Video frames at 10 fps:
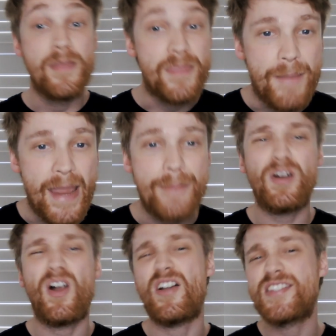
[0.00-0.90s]
The paper
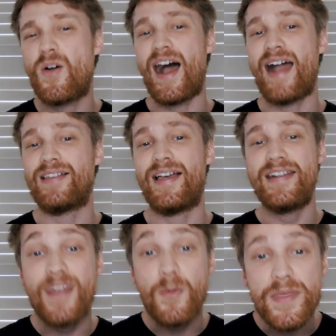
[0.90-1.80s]
also
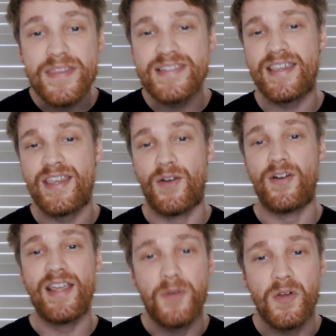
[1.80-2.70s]
highlighted that with the
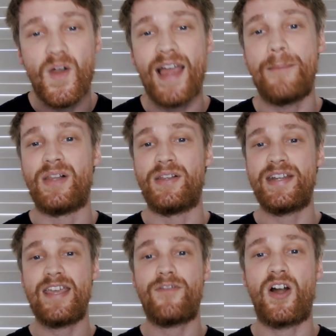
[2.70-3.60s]
security and
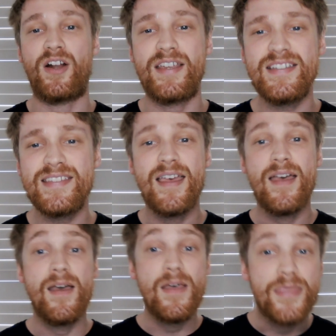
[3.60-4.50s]
reliability of Argus,
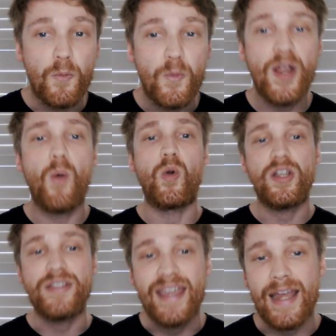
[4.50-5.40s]
the
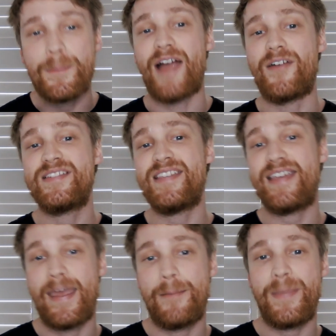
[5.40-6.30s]
real-world anti-piracy
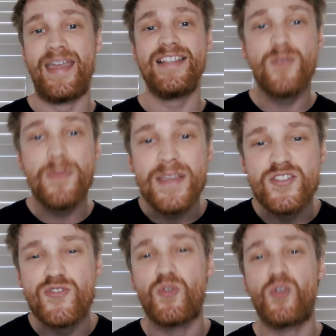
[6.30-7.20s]
campaigns would be
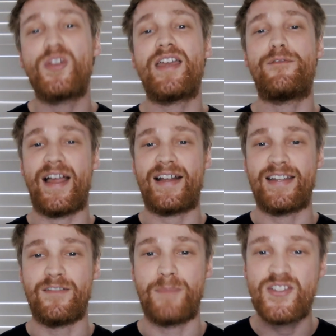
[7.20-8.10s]
truly
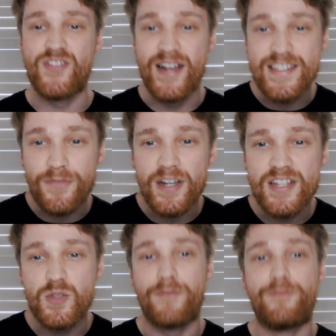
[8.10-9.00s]
effective by
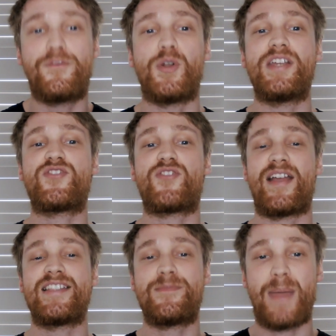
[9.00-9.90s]
transferring to a fully
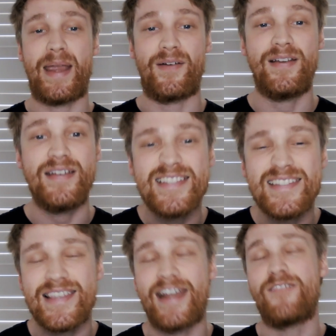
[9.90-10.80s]
transparent
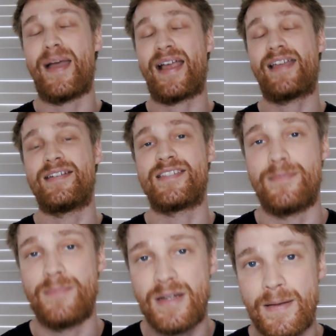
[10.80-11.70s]
incentive
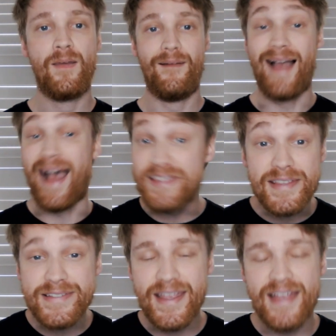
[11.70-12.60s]
mechanism. As
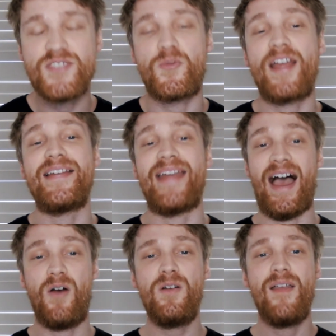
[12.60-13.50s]
it stands right
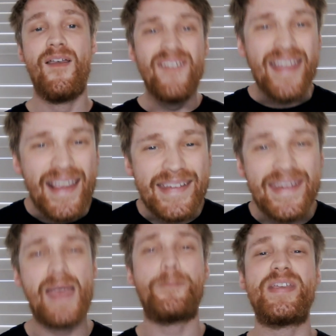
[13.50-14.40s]
now, It
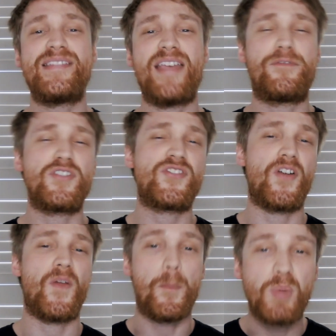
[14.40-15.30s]
can't be said for
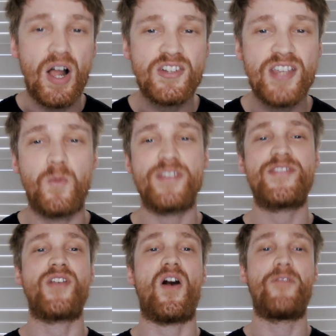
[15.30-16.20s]
sure that blockchain will
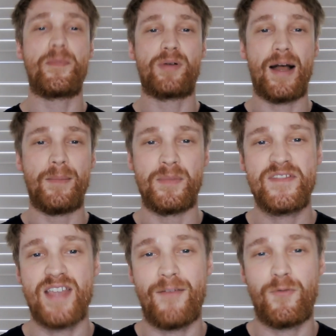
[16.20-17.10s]
solve the problem of
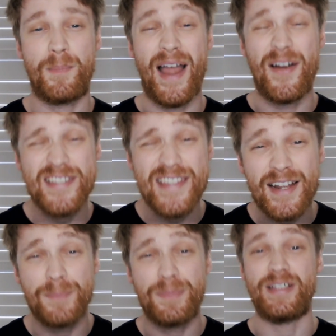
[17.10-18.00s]
software piracy
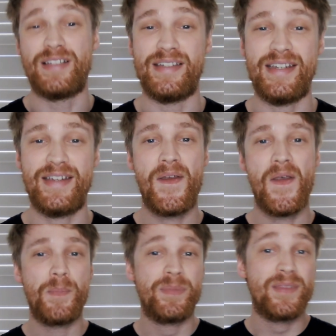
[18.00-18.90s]
completely,
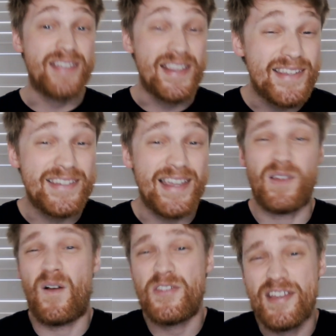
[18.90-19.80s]
since the
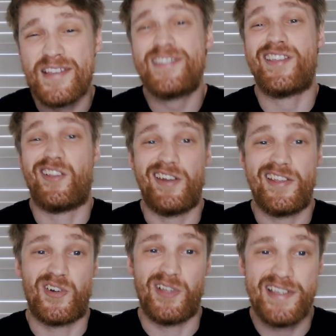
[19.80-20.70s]
technology is still in
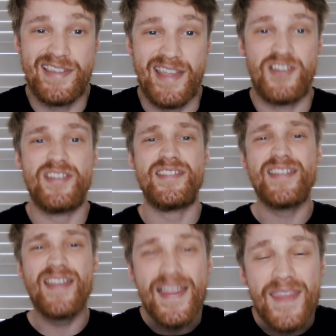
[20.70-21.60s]
its early
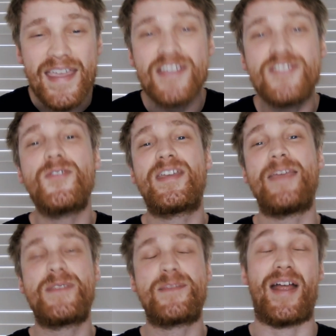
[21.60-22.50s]
stages and the issue
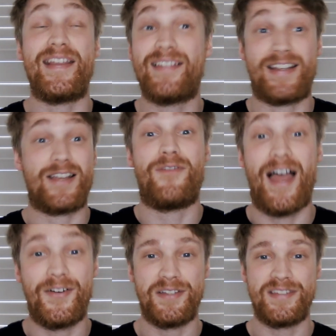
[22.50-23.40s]
keeps spreading like a
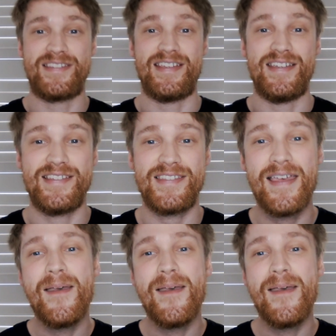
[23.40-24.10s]
viral disease.